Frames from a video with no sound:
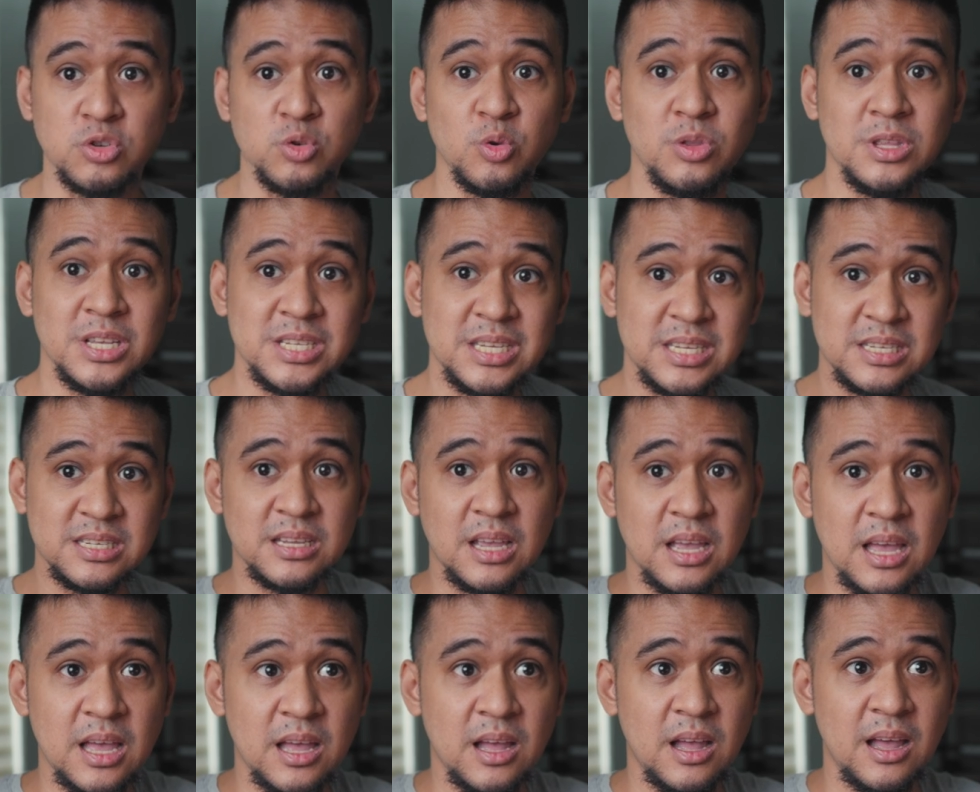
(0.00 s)
So this is
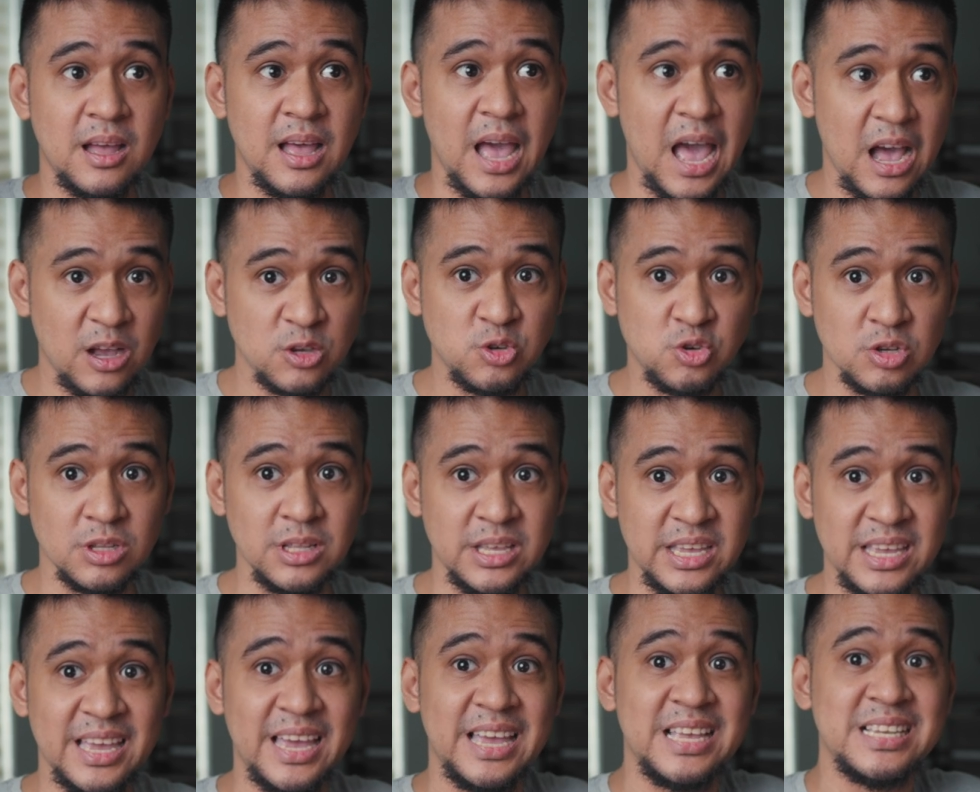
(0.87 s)

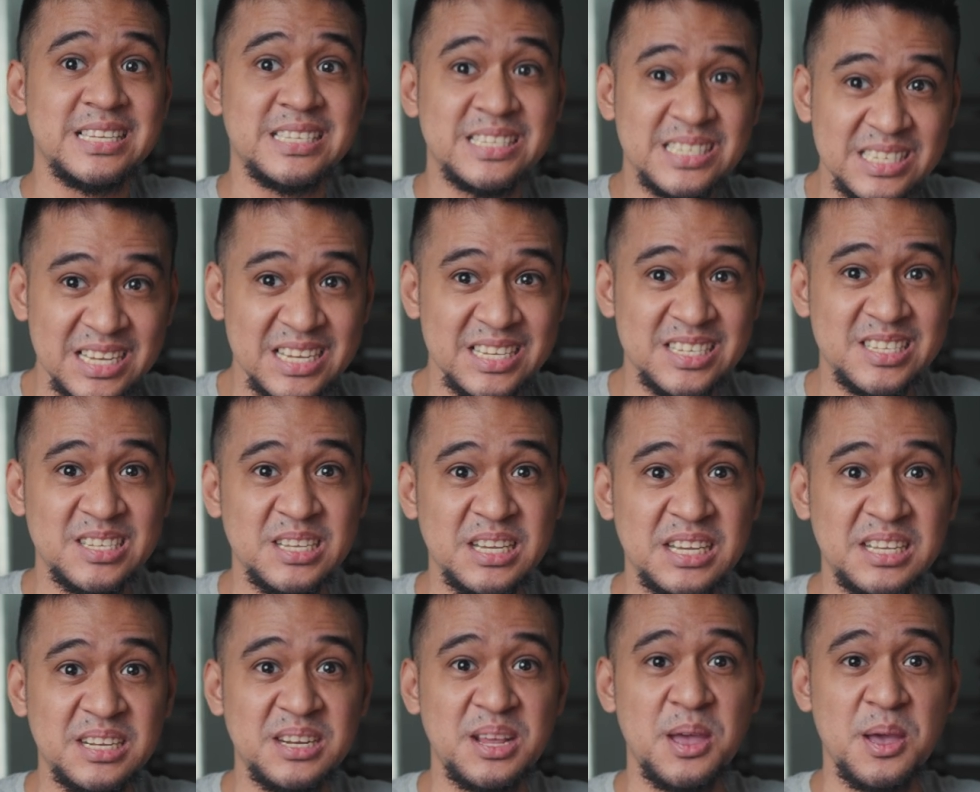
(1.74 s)
actually a
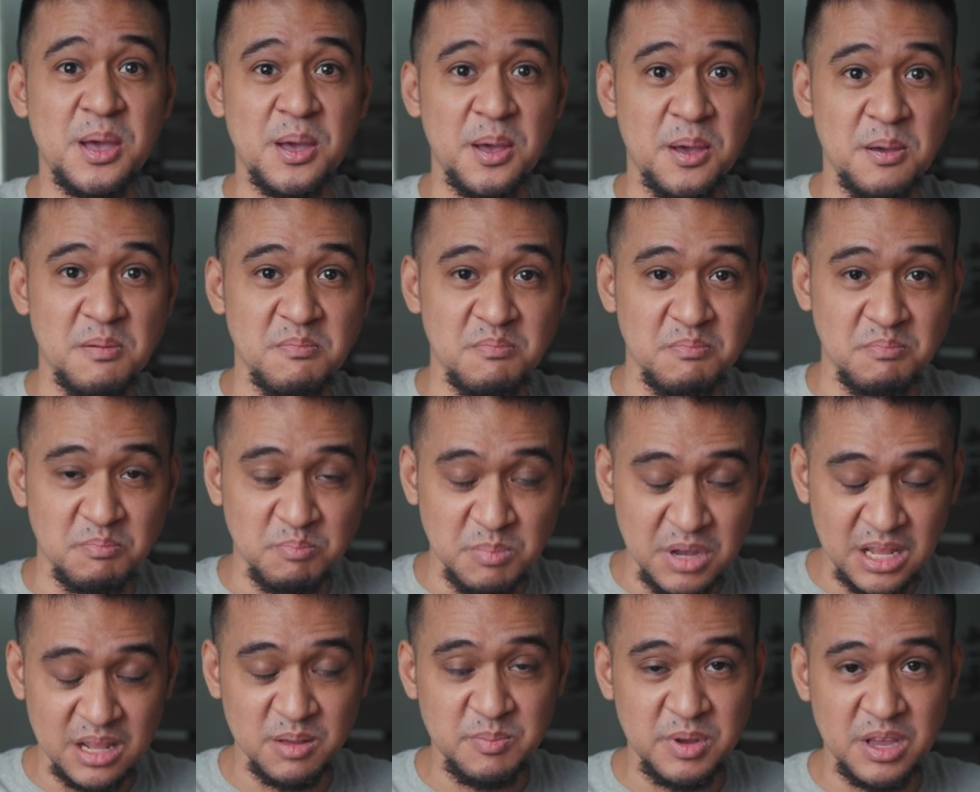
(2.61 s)

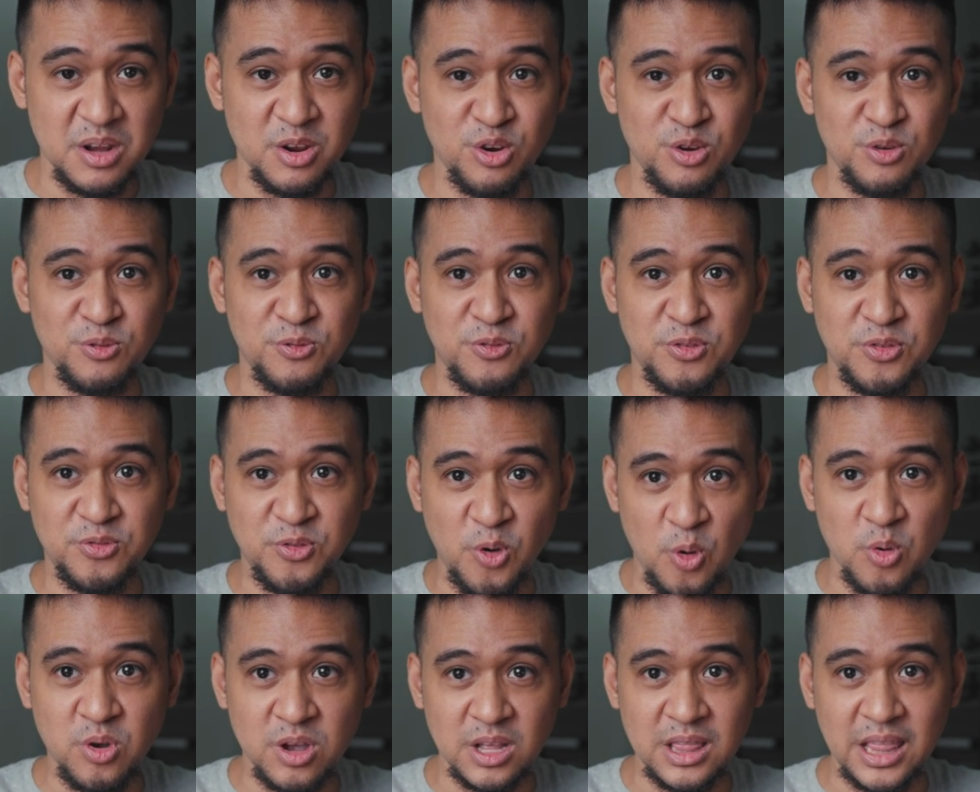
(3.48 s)
16mm
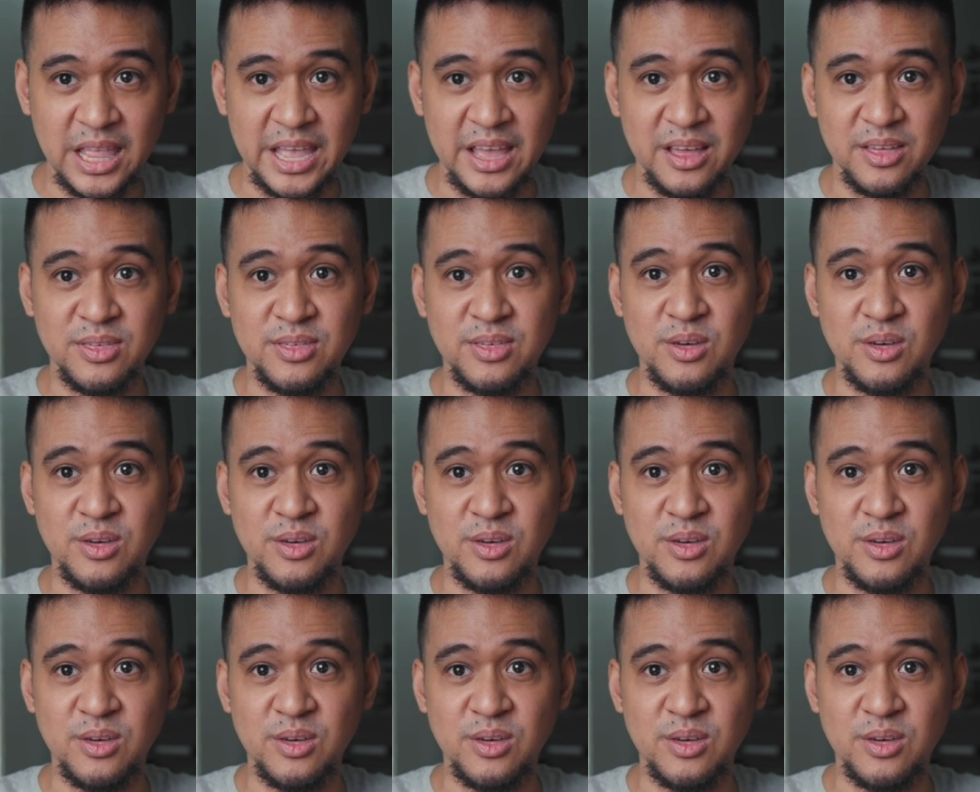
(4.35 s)
focal length